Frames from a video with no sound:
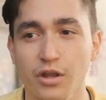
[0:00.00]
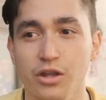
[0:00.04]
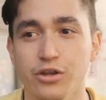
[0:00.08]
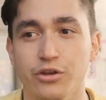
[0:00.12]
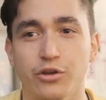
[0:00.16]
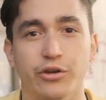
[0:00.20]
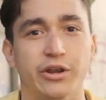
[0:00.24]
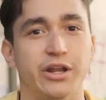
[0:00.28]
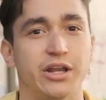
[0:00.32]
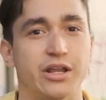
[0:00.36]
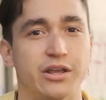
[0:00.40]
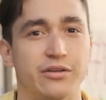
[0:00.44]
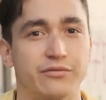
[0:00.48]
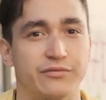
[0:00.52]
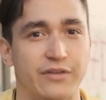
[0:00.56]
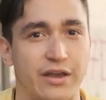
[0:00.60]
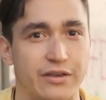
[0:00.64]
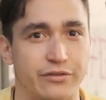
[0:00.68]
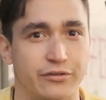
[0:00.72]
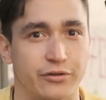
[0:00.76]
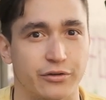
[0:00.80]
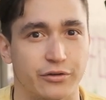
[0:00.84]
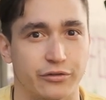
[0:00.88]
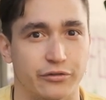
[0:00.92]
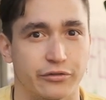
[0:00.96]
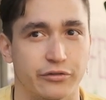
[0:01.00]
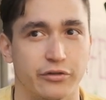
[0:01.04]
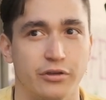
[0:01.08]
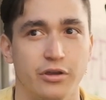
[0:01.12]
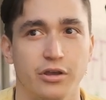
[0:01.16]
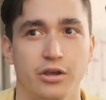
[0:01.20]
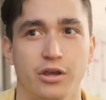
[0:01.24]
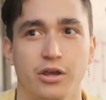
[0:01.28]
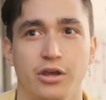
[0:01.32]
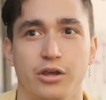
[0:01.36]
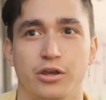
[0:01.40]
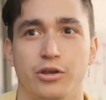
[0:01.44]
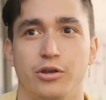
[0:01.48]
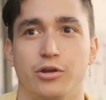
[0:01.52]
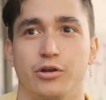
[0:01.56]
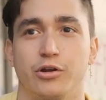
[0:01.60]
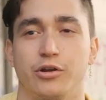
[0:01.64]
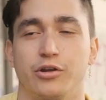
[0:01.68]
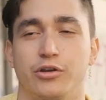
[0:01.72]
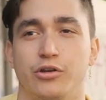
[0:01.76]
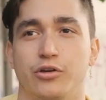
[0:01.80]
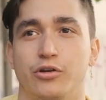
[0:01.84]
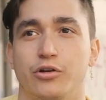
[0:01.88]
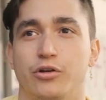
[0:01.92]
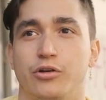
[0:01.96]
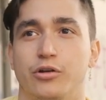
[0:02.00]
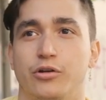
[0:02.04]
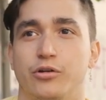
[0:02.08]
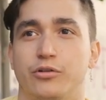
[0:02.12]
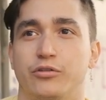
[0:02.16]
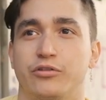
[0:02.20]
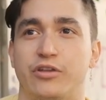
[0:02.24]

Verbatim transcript: you're getting investors, you're, you're